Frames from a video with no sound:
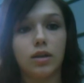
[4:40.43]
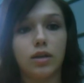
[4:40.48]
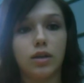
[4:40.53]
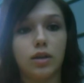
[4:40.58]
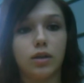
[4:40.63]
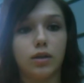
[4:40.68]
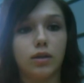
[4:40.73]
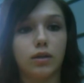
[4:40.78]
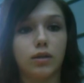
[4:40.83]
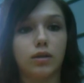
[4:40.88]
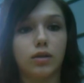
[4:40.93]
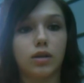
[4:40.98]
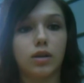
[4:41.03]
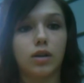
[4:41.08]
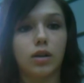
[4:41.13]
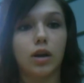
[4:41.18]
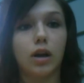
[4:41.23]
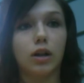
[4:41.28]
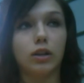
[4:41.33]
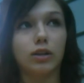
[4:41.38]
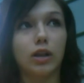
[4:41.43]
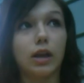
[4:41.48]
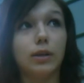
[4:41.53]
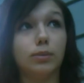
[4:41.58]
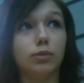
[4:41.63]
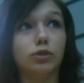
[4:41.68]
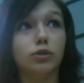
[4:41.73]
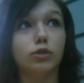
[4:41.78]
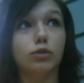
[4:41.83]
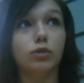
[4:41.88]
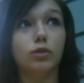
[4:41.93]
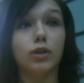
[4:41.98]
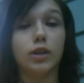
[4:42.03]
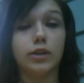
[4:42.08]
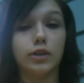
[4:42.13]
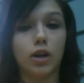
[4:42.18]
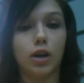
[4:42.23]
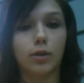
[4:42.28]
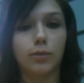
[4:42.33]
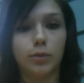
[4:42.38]
then light blue,
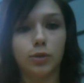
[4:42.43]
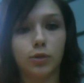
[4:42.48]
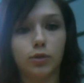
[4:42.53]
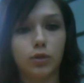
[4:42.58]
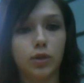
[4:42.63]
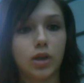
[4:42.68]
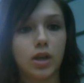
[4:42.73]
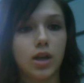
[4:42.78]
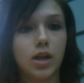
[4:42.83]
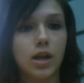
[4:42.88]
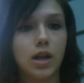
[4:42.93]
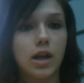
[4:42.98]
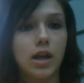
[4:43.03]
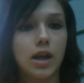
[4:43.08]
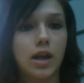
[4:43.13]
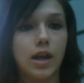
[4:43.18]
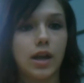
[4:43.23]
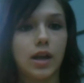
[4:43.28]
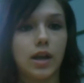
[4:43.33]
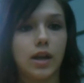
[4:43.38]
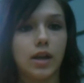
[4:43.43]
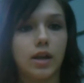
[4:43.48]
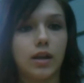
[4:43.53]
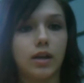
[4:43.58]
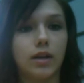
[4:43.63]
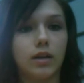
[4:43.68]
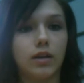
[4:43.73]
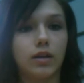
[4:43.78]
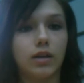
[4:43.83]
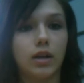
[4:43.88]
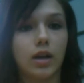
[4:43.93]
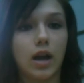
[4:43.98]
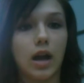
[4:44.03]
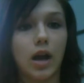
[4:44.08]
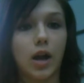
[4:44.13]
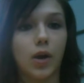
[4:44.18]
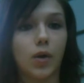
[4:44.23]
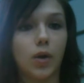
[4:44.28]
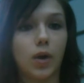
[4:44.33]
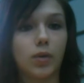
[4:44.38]
then dark blue. And
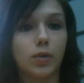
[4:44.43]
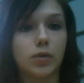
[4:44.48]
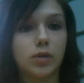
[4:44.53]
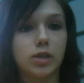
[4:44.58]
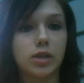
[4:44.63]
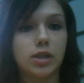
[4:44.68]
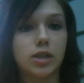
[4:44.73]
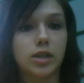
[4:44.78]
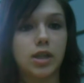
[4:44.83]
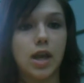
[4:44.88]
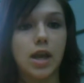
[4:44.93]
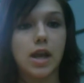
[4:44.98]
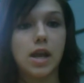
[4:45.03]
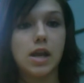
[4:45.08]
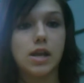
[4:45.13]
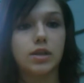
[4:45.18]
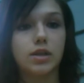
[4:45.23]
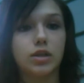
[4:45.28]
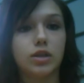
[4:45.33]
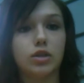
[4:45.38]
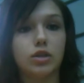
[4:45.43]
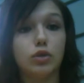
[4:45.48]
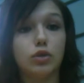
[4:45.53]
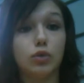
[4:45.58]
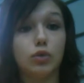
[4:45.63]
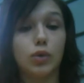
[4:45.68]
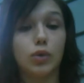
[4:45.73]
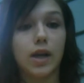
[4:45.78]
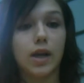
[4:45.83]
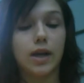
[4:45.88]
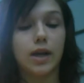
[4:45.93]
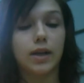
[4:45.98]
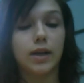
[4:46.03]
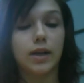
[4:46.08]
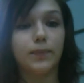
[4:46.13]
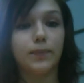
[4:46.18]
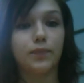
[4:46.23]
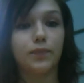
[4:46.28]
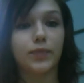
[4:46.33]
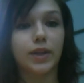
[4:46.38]
how I would say to do that
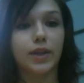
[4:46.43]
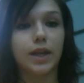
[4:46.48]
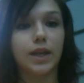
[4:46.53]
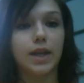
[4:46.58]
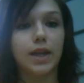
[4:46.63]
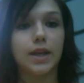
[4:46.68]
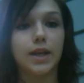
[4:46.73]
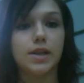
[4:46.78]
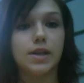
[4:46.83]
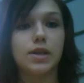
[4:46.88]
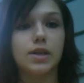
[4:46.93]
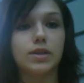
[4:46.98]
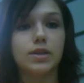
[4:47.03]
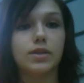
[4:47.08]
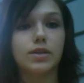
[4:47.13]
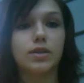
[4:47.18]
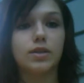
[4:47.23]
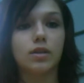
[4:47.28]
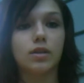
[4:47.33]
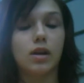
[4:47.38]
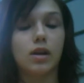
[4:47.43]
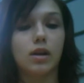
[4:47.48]
is,